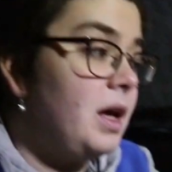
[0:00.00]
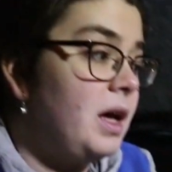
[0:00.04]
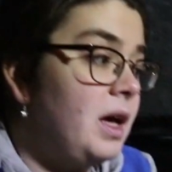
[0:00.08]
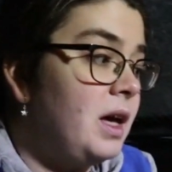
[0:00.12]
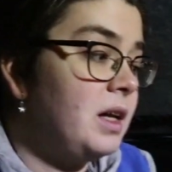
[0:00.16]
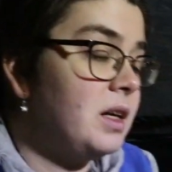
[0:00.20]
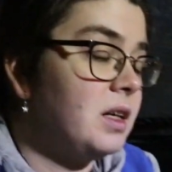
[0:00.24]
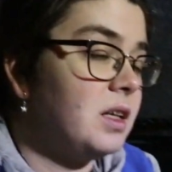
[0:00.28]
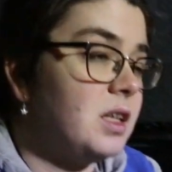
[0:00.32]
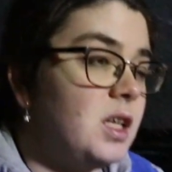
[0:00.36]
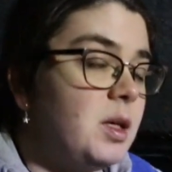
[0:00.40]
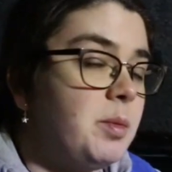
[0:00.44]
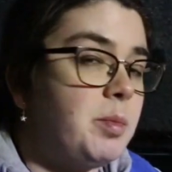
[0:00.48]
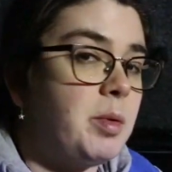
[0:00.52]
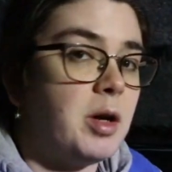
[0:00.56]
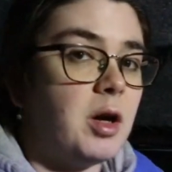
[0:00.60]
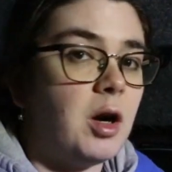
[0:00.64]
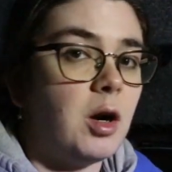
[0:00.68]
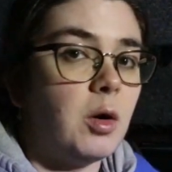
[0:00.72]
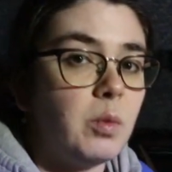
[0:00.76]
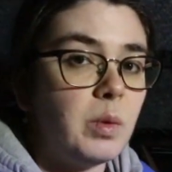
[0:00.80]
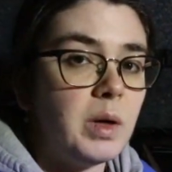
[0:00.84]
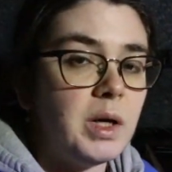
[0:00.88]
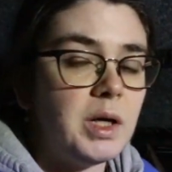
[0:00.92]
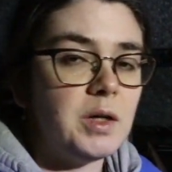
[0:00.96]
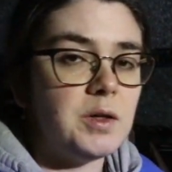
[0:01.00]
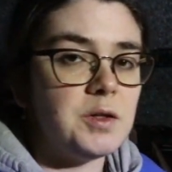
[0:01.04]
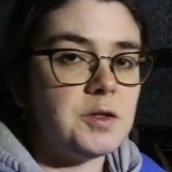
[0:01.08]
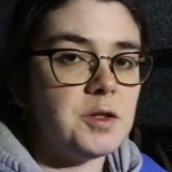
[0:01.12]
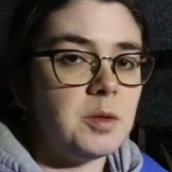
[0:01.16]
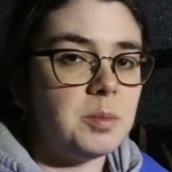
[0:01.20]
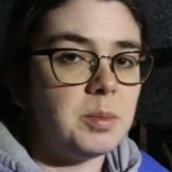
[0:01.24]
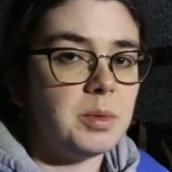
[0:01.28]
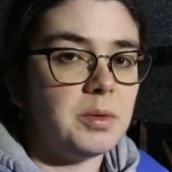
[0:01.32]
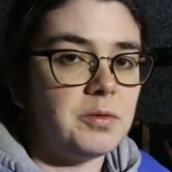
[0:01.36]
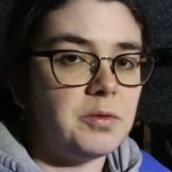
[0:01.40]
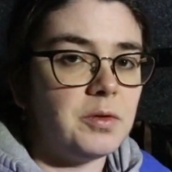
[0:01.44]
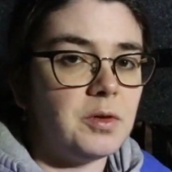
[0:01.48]
and keeping our windows
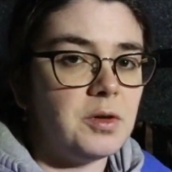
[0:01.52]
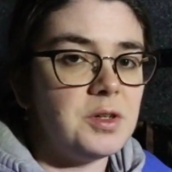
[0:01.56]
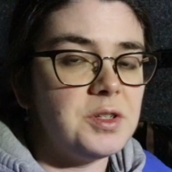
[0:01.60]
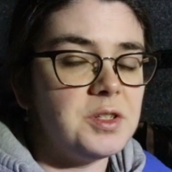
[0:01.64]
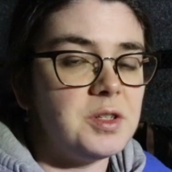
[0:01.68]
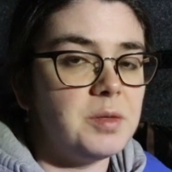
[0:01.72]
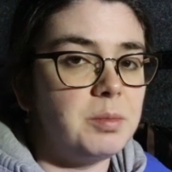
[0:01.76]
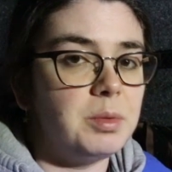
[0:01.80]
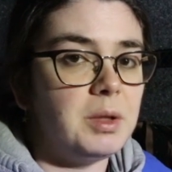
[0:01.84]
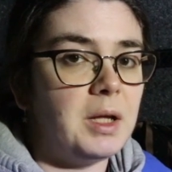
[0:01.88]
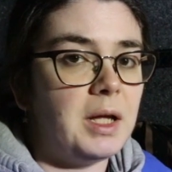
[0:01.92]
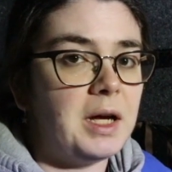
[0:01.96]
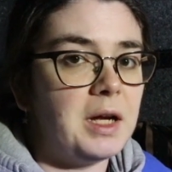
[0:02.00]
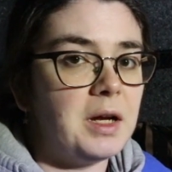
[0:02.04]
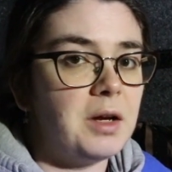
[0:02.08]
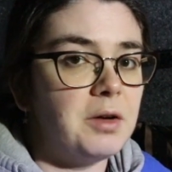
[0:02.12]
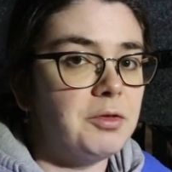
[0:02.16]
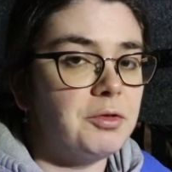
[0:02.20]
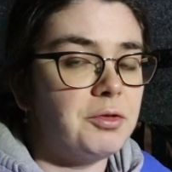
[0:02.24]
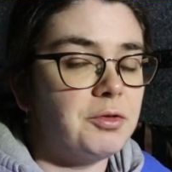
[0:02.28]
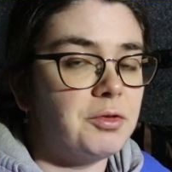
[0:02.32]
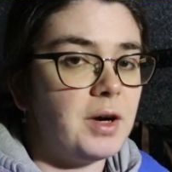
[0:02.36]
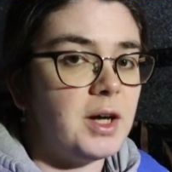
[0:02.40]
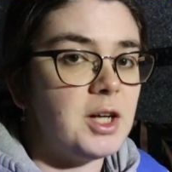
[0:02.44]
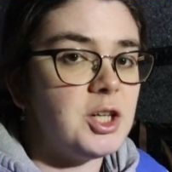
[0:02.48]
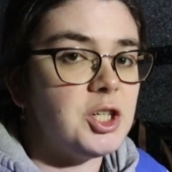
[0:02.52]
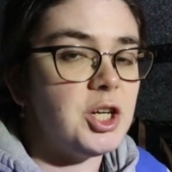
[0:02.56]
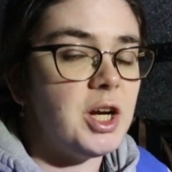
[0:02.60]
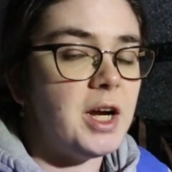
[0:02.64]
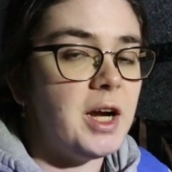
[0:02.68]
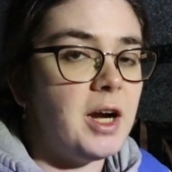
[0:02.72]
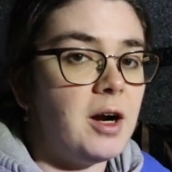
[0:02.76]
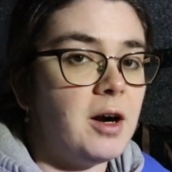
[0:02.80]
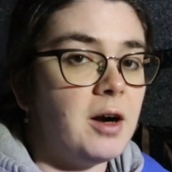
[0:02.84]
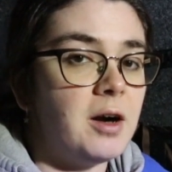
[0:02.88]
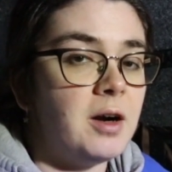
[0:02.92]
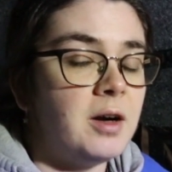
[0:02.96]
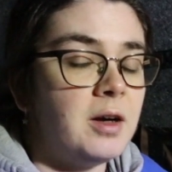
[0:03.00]
open for a supply of fresh
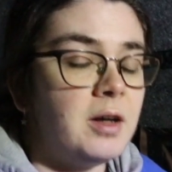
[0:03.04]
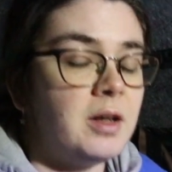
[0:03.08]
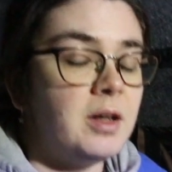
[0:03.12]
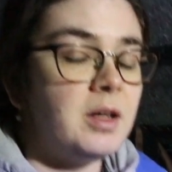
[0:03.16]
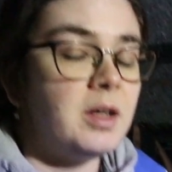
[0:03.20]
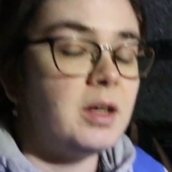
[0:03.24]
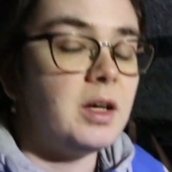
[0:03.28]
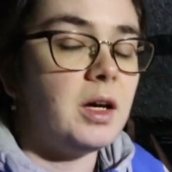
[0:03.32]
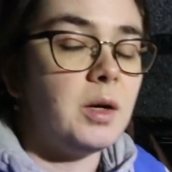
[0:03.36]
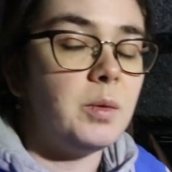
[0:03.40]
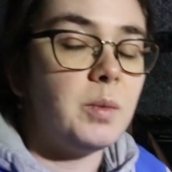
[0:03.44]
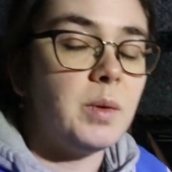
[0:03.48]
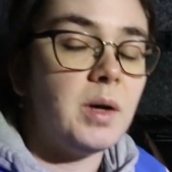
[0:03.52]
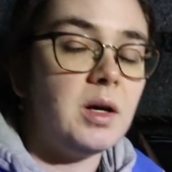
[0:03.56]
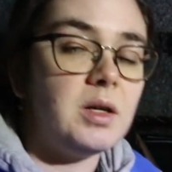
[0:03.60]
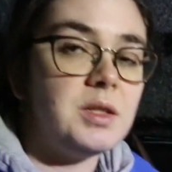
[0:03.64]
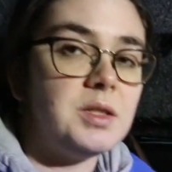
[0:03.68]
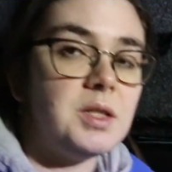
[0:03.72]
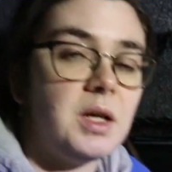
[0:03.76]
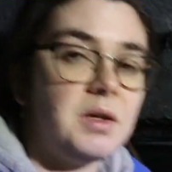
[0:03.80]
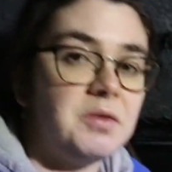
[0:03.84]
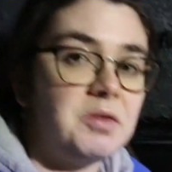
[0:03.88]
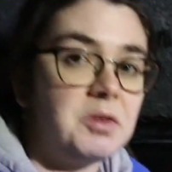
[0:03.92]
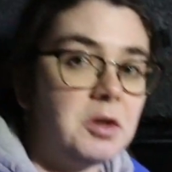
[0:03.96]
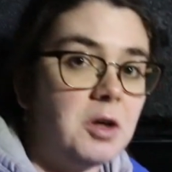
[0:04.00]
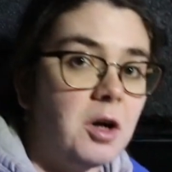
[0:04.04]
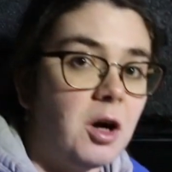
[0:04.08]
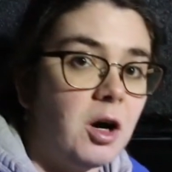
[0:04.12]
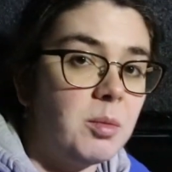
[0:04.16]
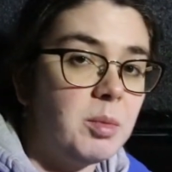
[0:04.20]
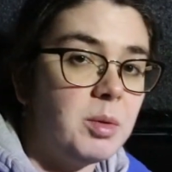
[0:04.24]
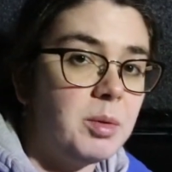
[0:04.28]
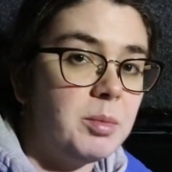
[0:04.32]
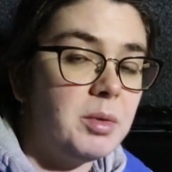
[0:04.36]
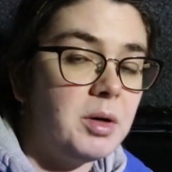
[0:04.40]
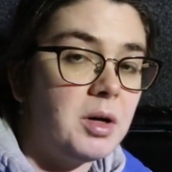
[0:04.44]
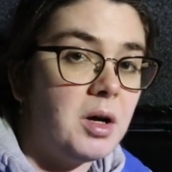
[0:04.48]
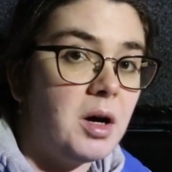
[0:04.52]
air, and we also have a
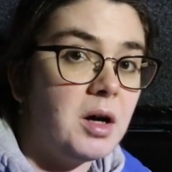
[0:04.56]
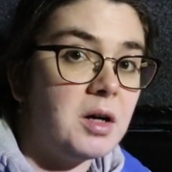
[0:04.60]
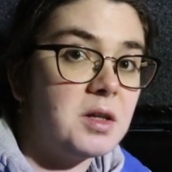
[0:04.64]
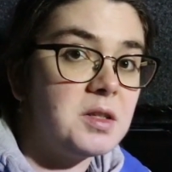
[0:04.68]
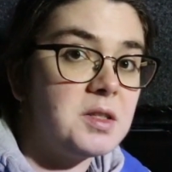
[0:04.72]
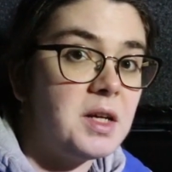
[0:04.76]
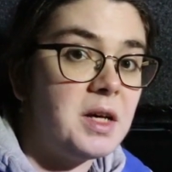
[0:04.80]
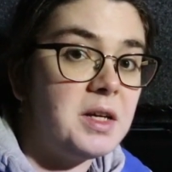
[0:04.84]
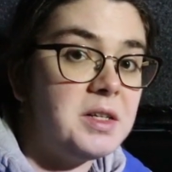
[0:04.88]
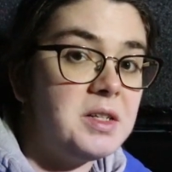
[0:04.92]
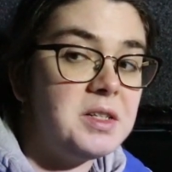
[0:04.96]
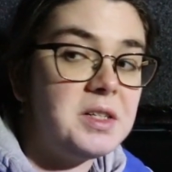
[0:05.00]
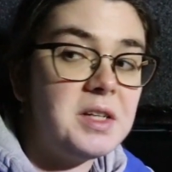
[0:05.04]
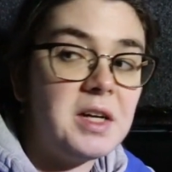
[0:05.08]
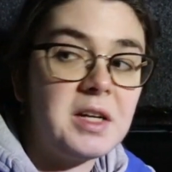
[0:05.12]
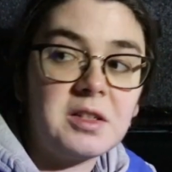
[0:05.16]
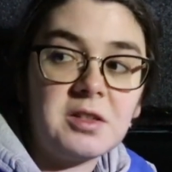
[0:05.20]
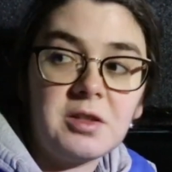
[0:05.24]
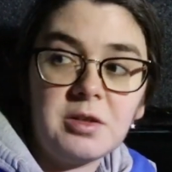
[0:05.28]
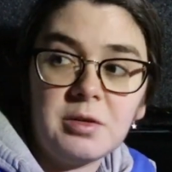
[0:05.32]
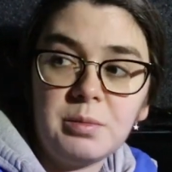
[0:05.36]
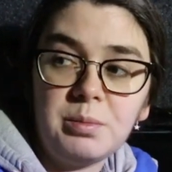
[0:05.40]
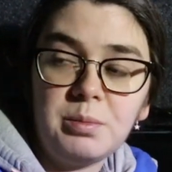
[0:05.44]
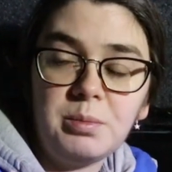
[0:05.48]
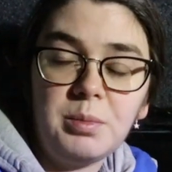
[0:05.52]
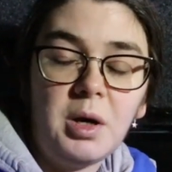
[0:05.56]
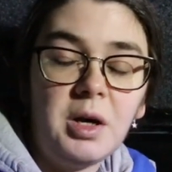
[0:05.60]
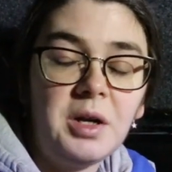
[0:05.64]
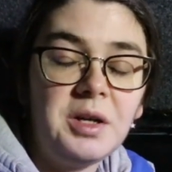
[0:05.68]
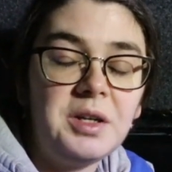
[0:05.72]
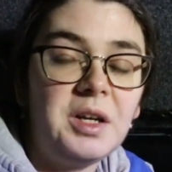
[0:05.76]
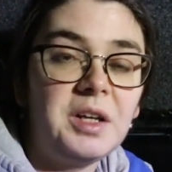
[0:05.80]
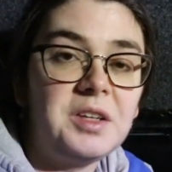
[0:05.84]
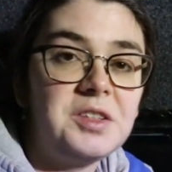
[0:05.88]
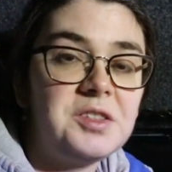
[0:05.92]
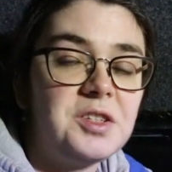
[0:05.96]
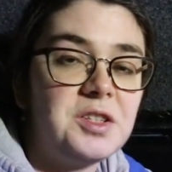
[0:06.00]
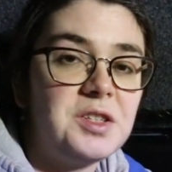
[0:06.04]
carbon monoxide detector on
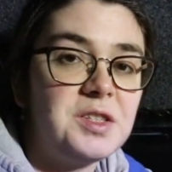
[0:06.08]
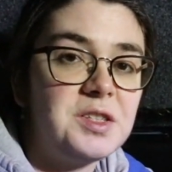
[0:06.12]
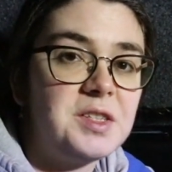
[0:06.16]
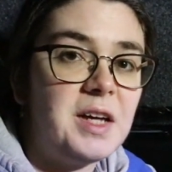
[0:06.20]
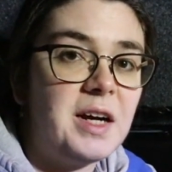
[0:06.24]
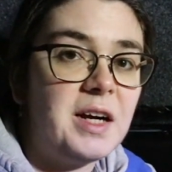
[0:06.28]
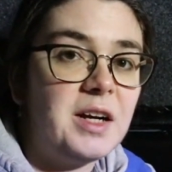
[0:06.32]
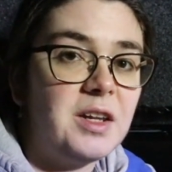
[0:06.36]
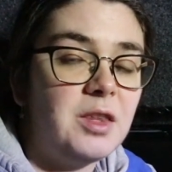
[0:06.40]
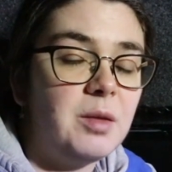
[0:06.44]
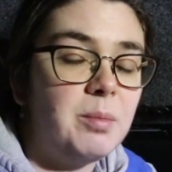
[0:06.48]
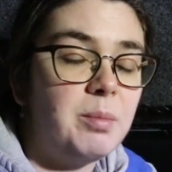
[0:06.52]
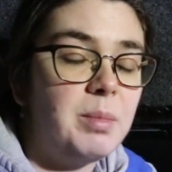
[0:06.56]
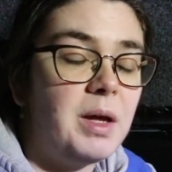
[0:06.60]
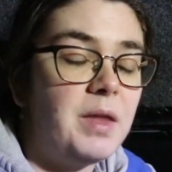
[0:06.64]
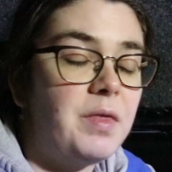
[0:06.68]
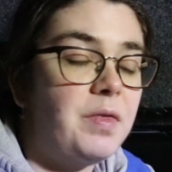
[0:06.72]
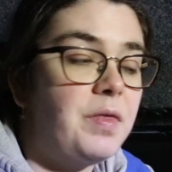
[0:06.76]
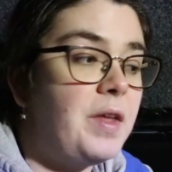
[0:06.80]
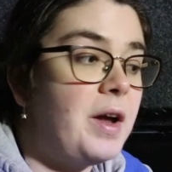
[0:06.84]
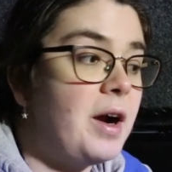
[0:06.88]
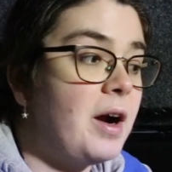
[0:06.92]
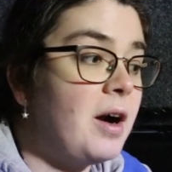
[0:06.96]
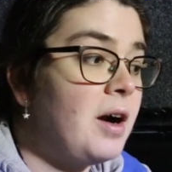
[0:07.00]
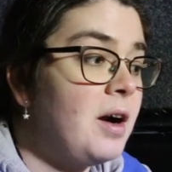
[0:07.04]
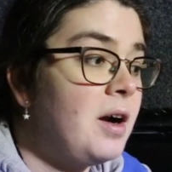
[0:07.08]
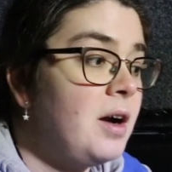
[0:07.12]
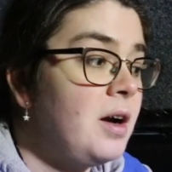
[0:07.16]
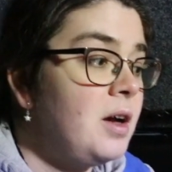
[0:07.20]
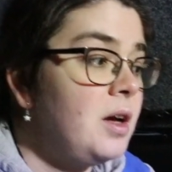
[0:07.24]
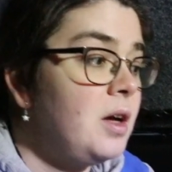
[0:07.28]
Dustin's side of the bed there,